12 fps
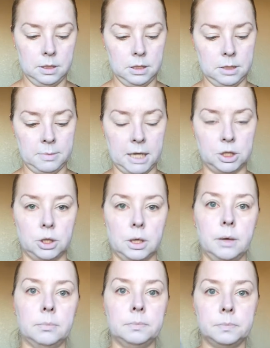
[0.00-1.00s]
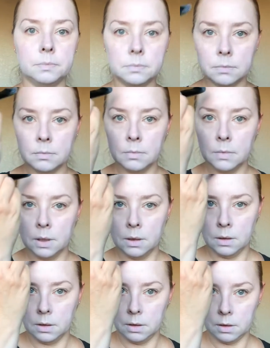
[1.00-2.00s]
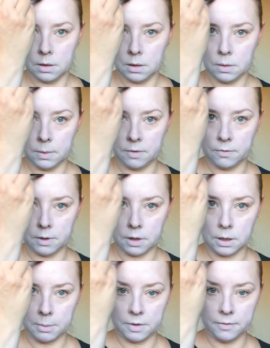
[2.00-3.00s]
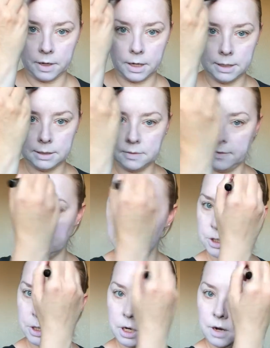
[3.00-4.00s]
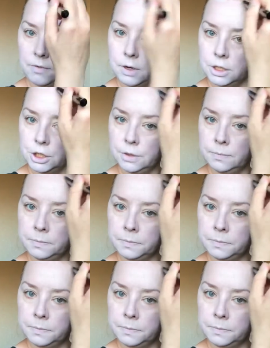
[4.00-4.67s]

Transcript: spatula and go in for a couple of areas of extra coverage.